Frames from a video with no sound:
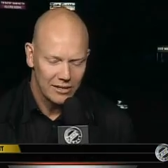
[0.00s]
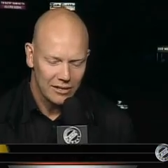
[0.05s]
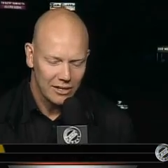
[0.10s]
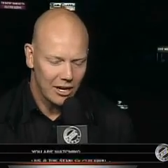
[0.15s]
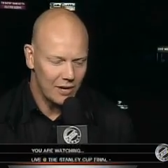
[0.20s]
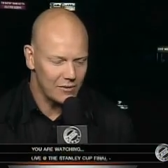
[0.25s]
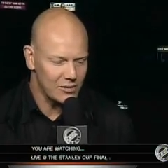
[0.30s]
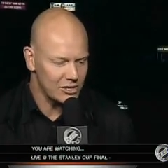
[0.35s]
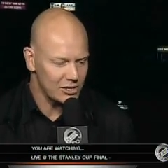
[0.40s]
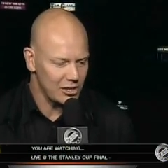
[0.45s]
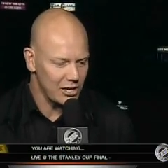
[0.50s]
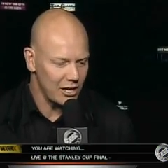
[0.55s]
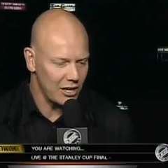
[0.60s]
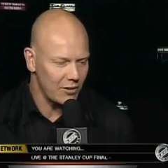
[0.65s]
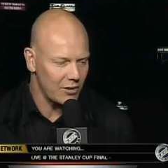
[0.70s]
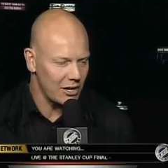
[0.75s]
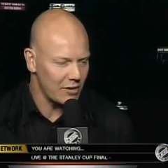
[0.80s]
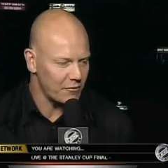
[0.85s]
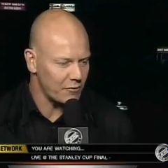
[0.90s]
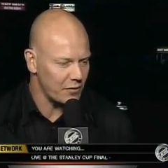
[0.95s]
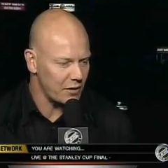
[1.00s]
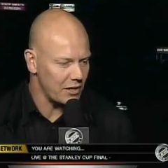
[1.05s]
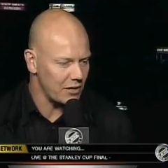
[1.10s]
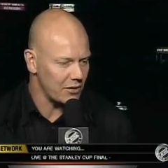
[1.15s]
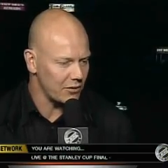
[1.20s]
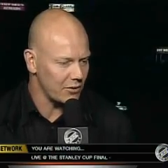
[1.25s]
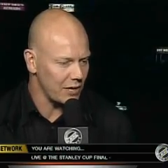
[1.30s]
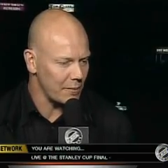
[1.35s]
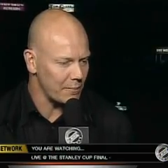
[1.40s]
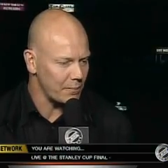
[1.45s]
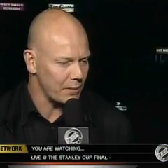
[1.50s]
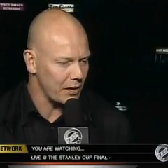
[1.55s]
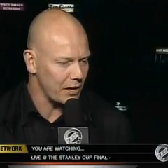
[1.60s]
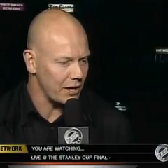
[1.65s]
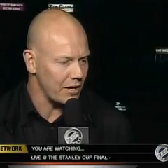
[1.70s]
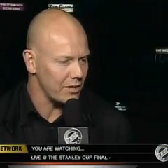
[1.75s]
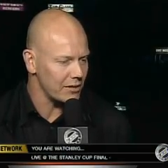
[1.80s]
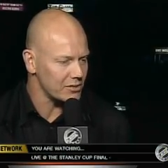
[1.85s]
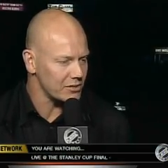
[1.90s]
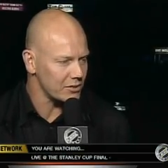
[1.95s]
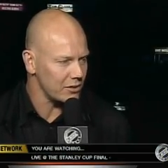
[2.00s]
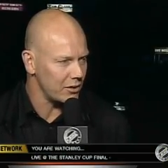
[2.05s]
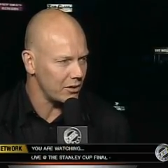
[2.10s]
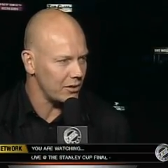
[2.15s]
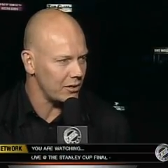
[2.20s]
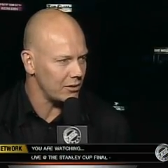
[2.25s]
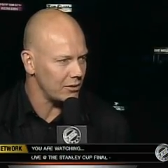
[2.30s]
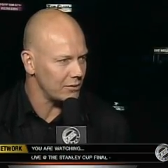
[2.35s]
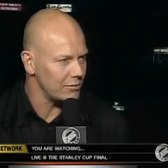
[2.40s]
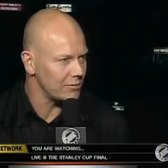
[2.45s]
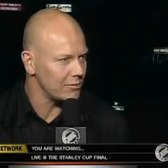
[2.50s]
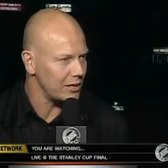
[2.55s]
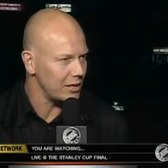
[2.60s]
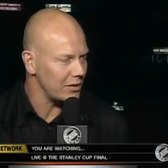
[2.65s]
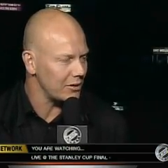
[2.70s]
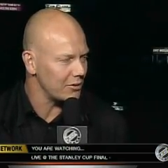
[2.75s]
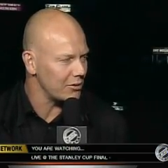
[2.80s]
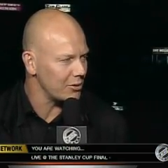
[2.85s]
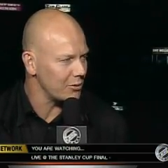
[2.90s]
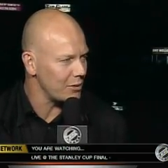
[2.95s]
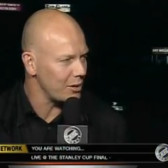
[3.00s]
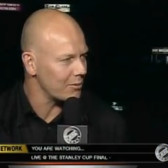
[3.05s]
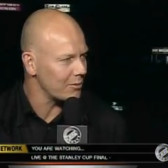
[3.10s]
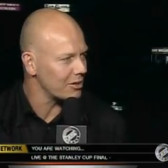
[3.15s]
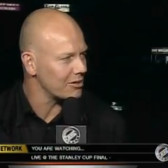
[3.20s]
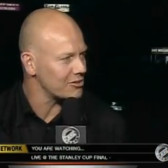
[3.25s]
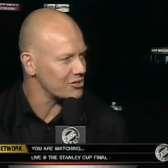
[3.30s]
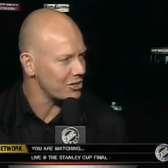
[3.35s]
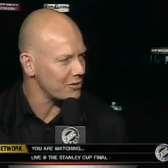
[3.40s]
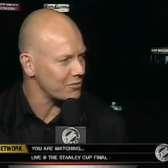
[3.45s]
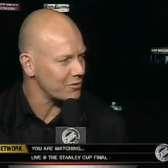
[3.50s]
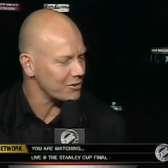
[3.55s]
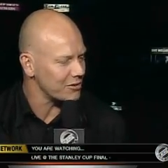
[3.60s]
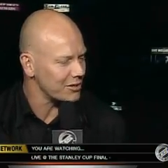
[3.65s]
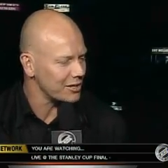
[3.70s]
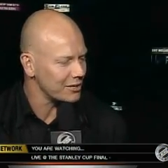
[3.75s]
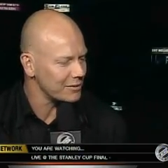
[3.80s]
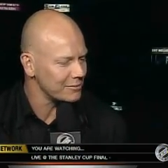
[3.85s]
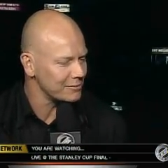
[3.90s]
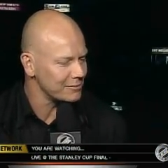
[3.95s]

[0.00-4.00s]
Obviously a great friend, a great player, so I don't know who I'm going to cheer for tonight.